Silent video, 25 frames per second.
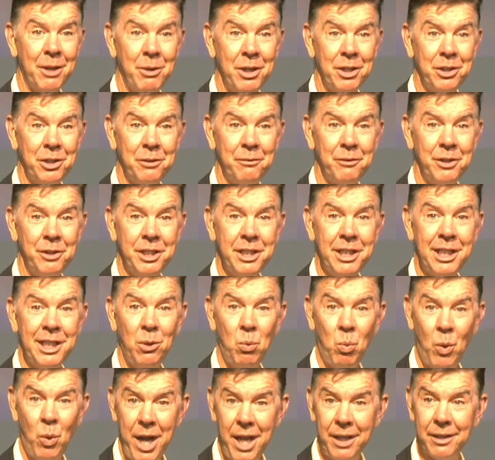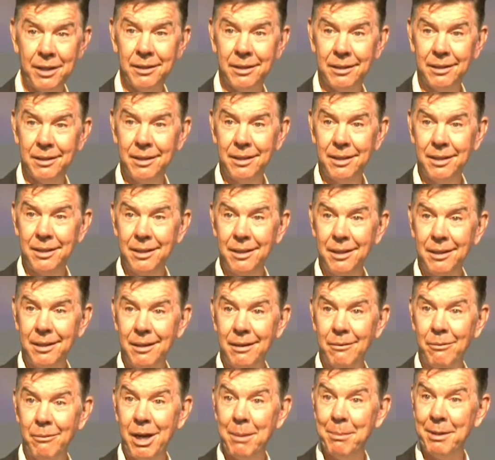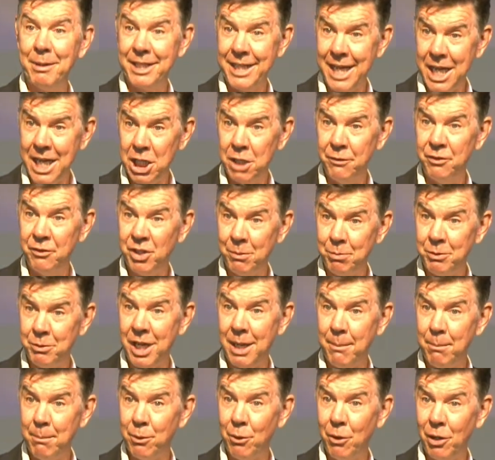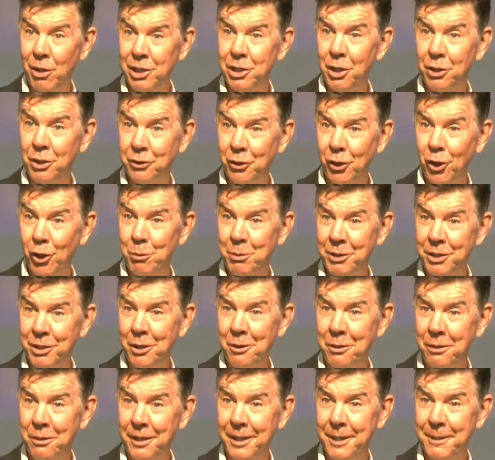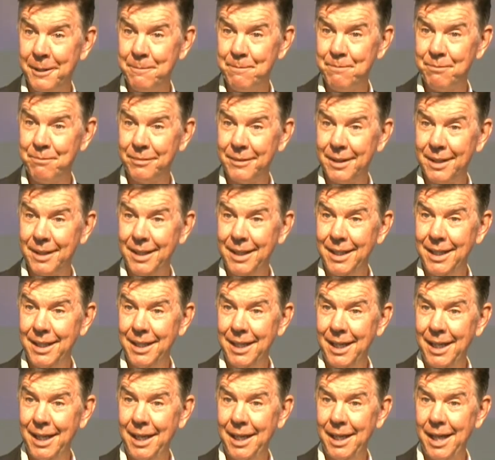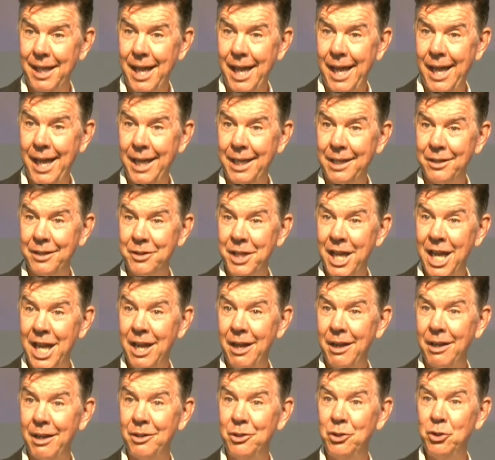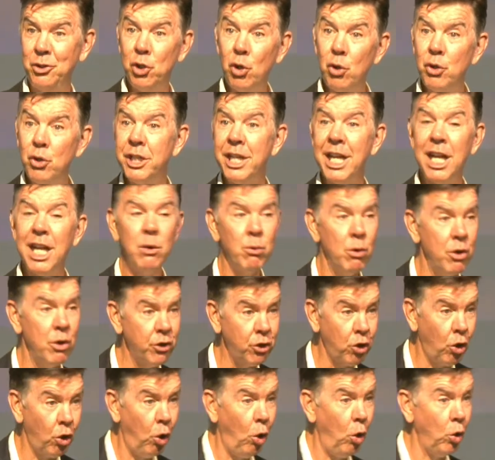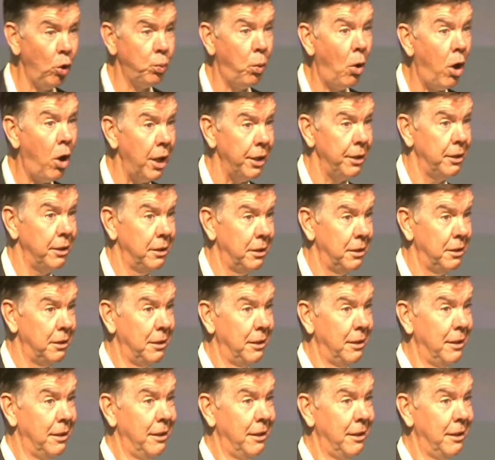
their end of the year when? Around about the end of September, early October, don't they? And their new year is called what?